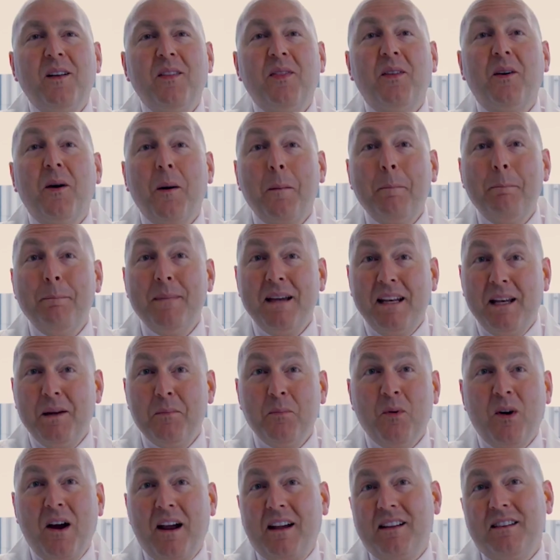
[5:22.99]
There are many
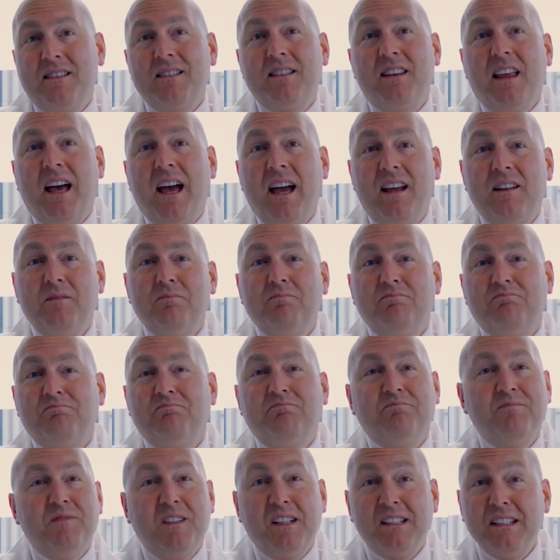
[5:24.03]
brands that
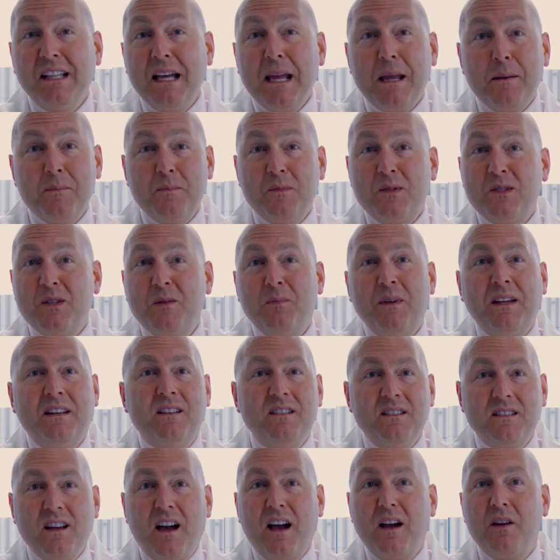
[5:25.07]
claim to be
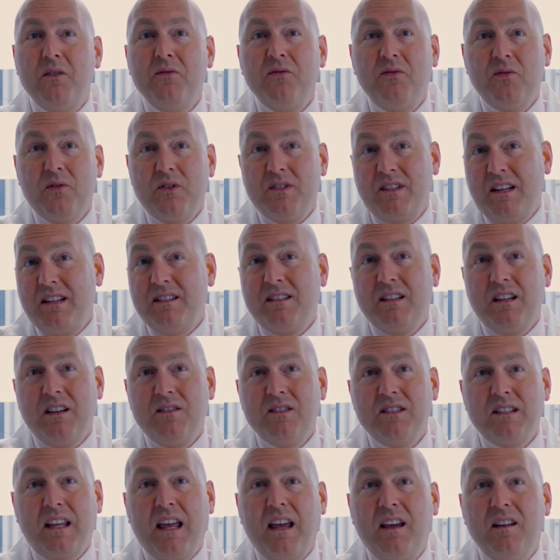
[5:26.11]
designed for sensitive
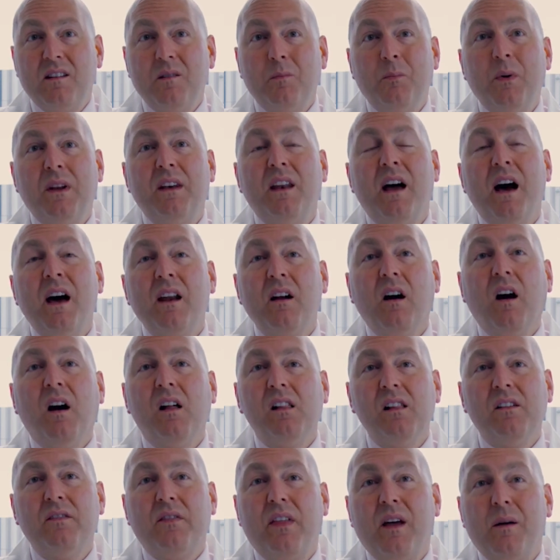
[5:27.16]
skin, but not
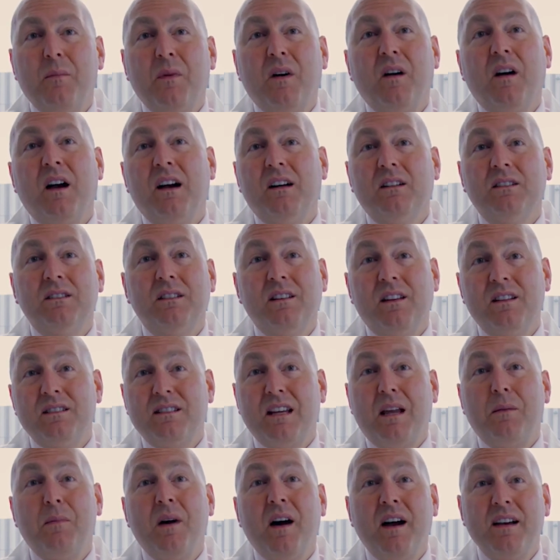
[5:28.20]
all of them are held to the
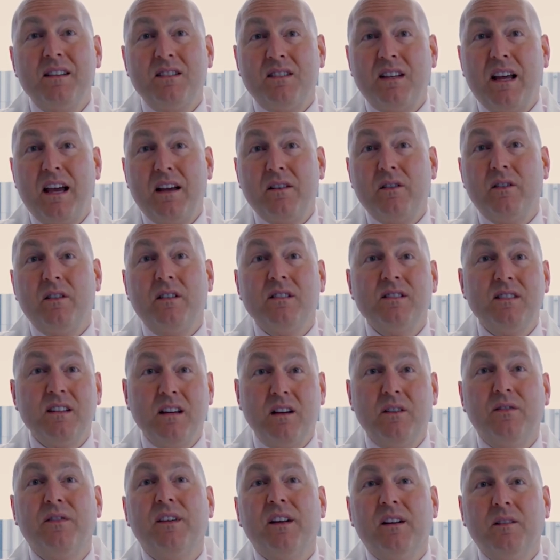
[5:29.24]
same high standard as
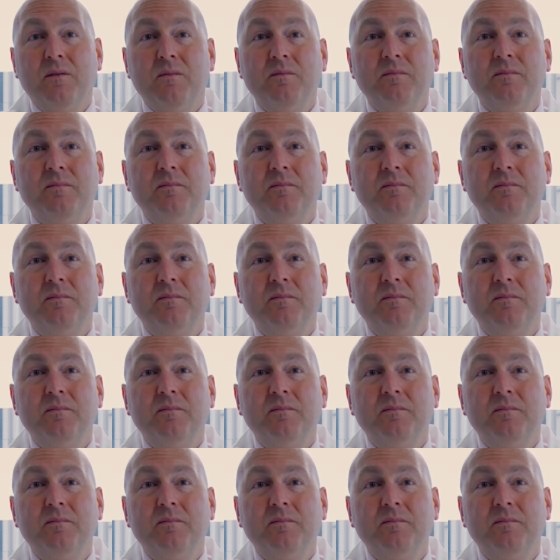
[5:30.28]
Cetaphil.